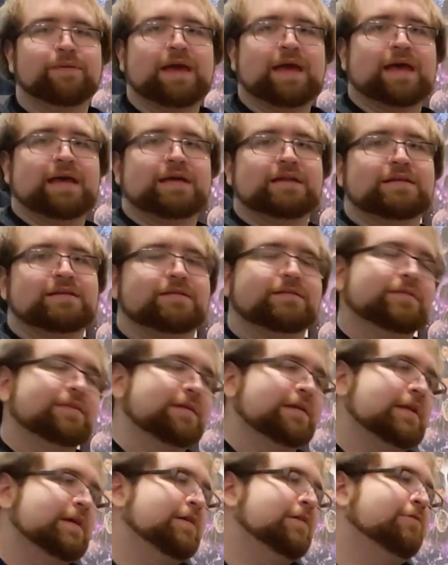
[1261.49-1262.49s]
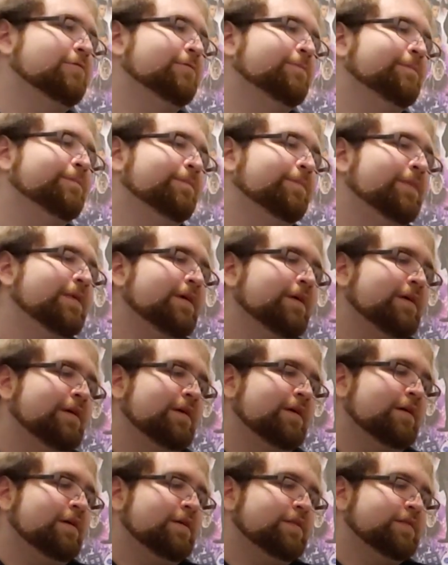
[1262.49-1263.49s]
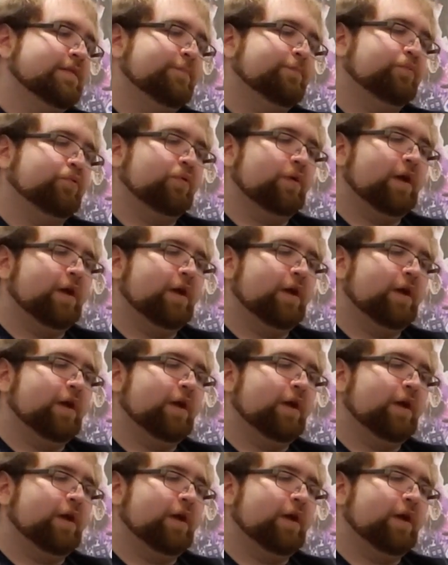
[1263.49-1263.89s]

Bad, you know? The